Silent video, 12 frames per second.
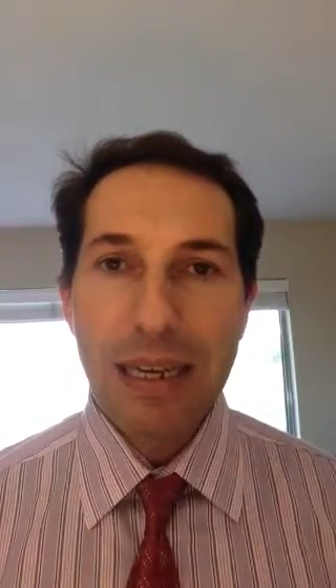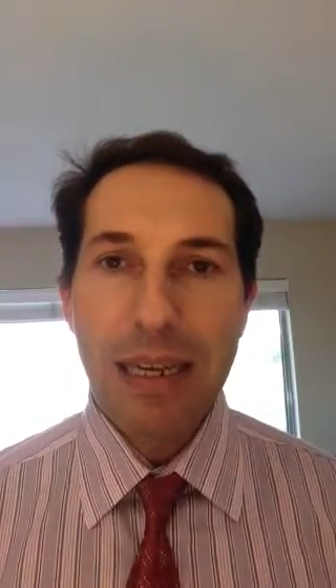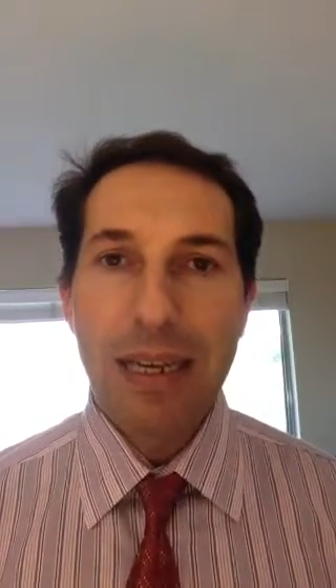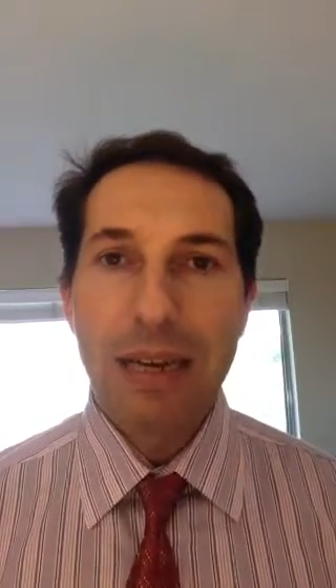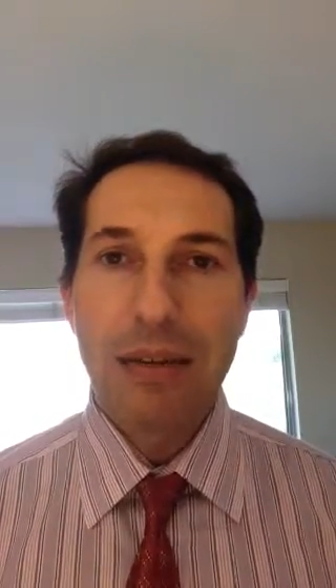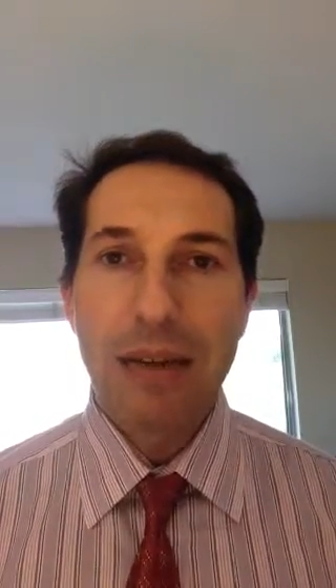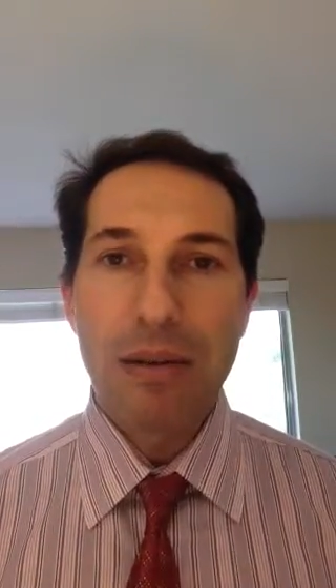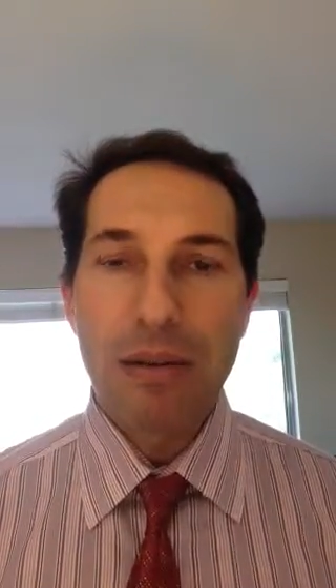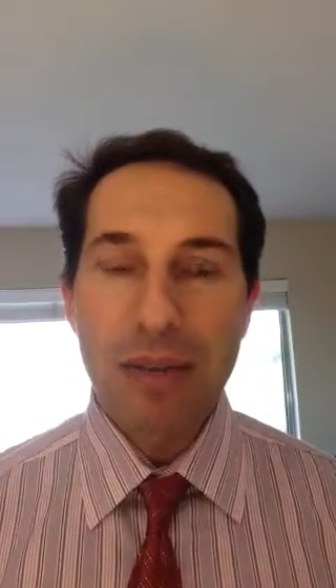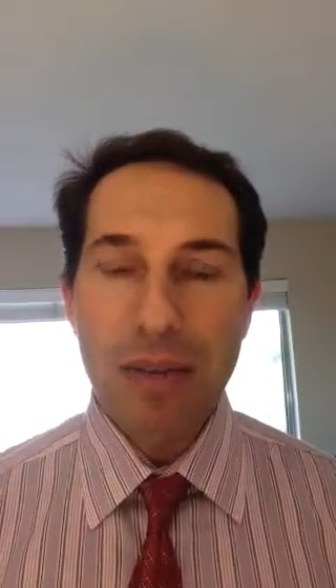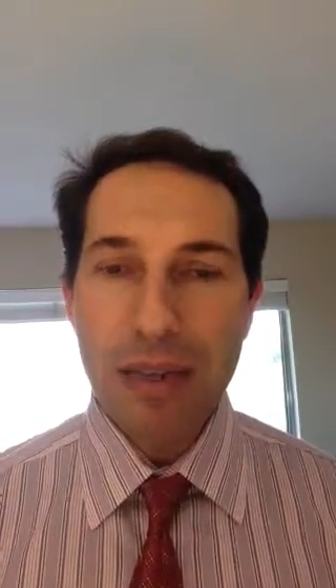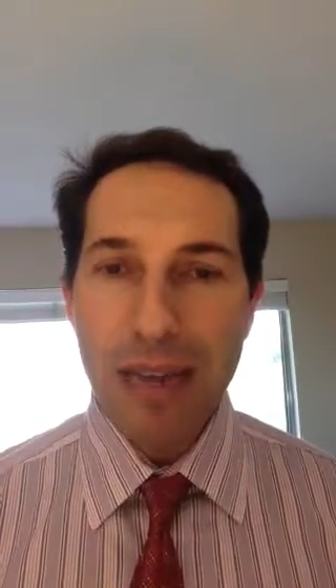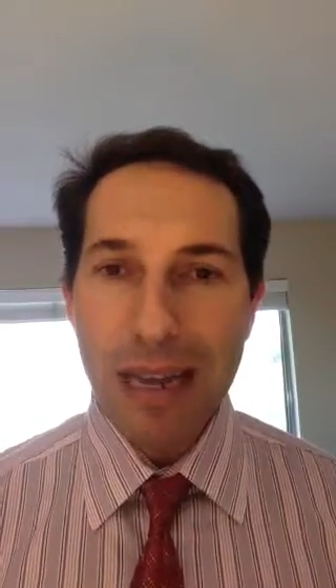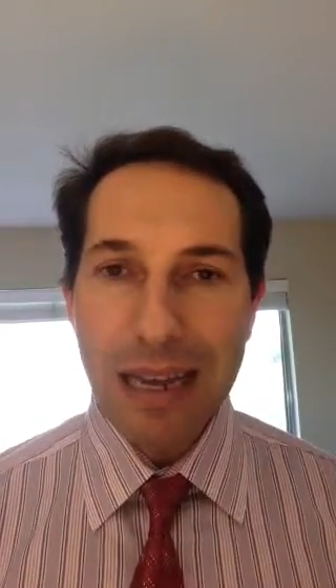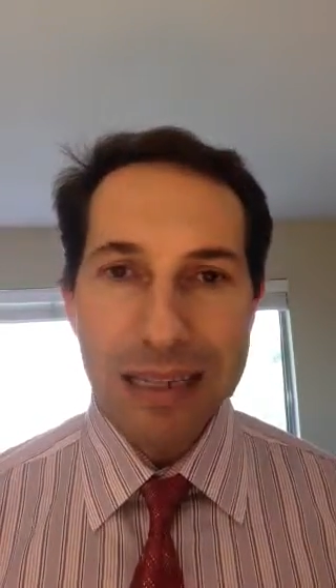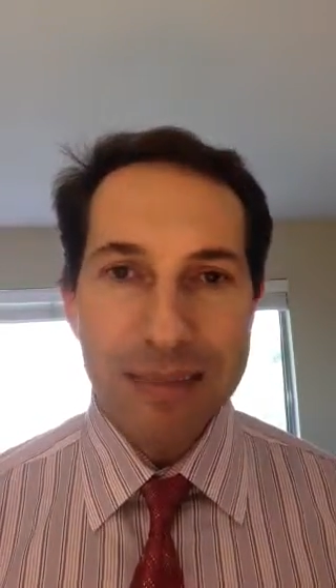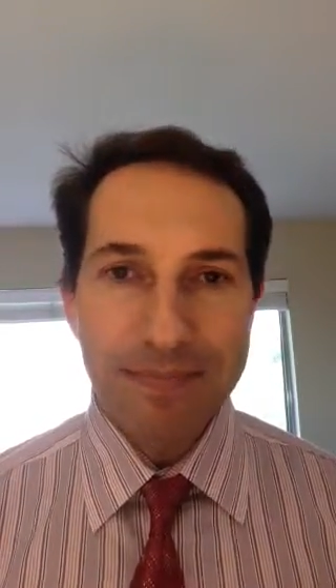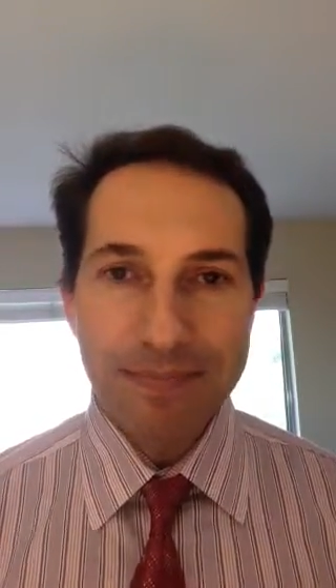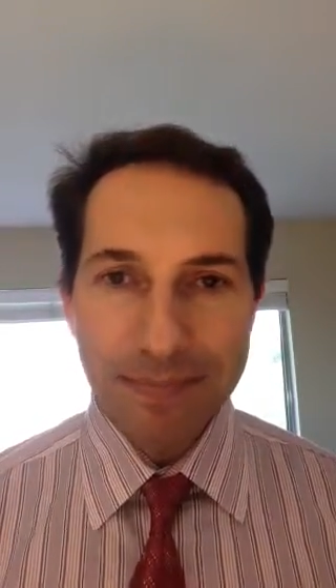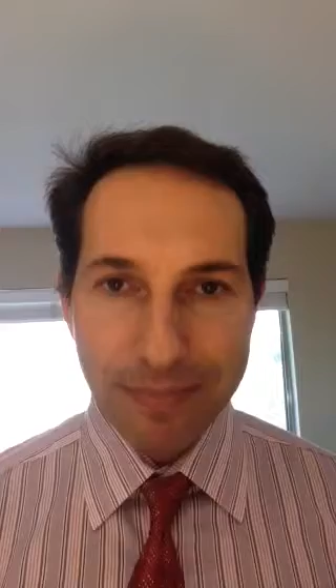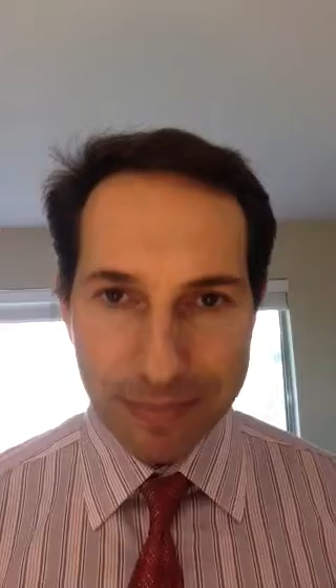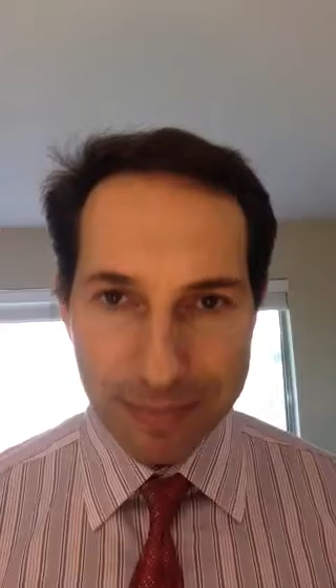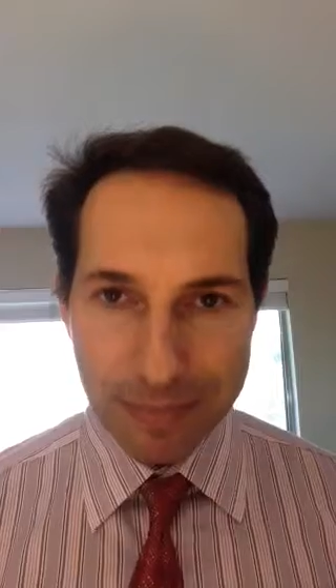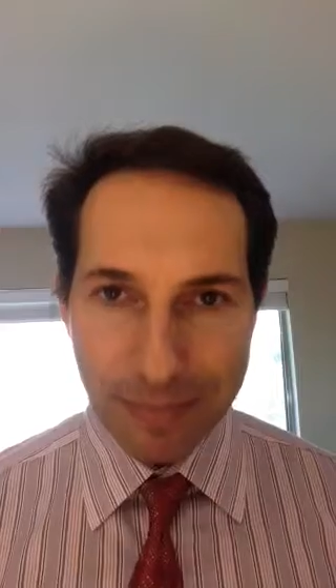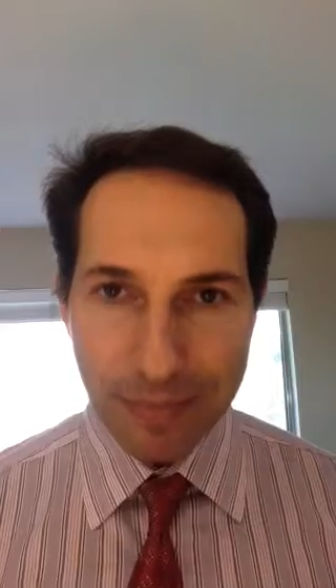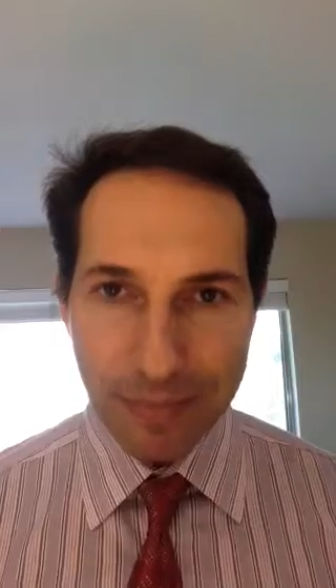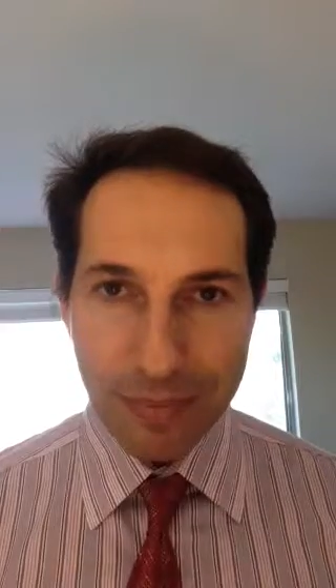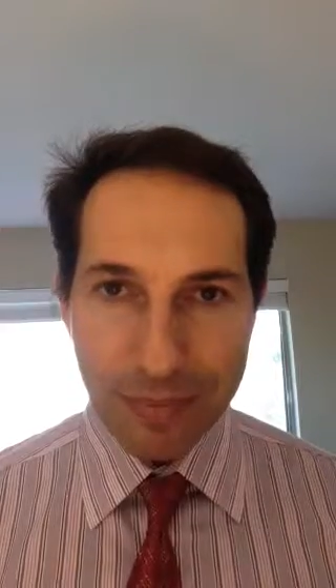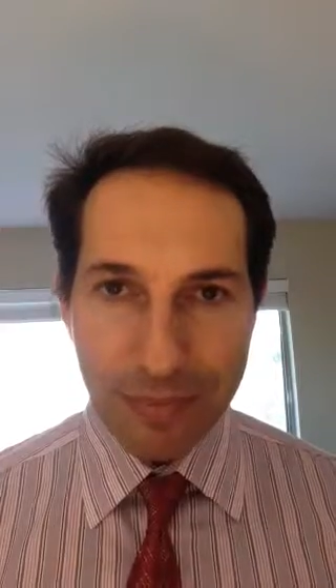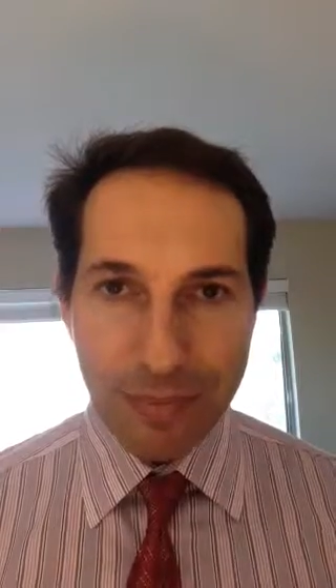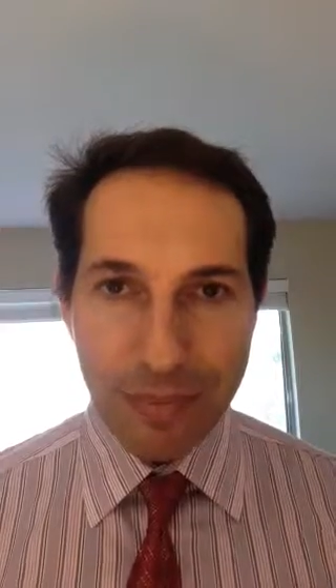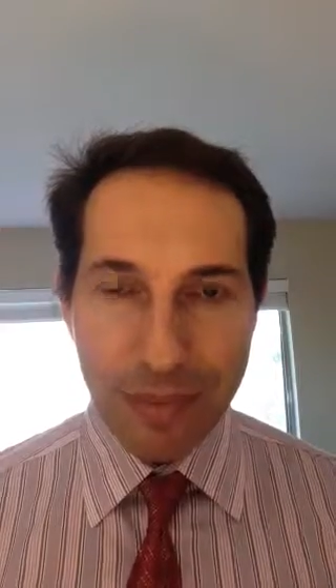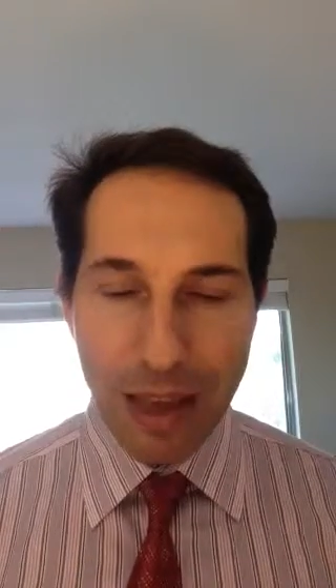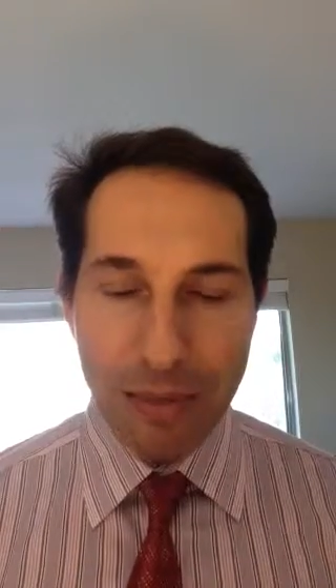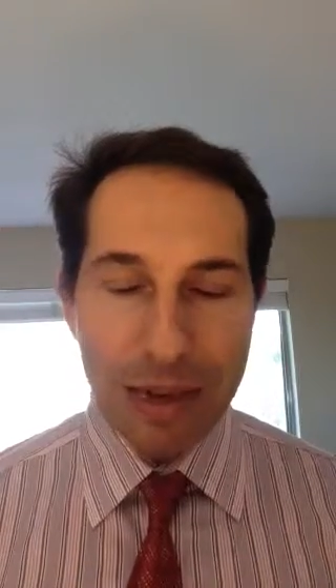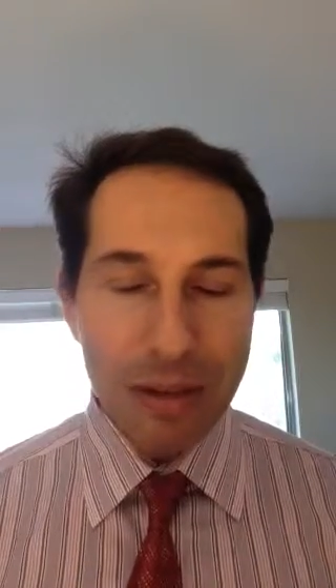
And I was just not. I mean,